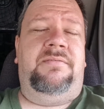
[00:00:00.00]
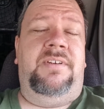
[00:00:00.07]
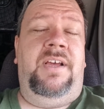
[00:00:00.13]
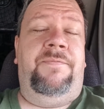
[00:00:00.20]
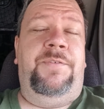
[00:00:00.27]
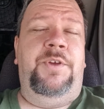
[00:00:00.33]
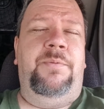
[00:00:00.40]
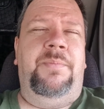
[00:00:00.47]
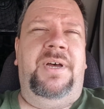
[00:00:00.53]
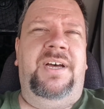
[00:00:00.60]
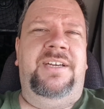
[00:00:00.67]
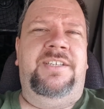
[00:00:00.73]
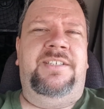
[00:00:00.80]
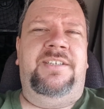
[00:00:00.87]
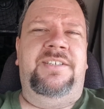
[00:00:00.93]
a few
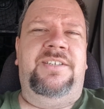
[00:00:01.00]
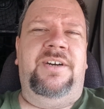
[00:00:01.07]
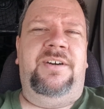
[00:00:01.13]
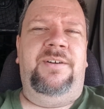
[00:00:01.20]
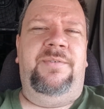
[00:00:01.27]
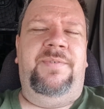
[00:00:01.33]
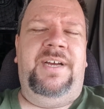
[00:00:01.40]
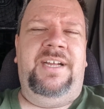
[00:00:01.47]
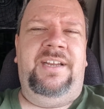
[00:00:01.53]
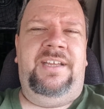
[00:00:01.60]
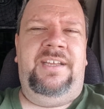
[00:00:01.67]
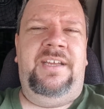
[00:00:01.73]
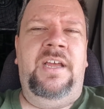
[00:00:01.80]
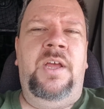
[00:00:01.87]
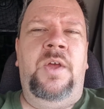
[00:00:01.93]
mods to Stardew Valley.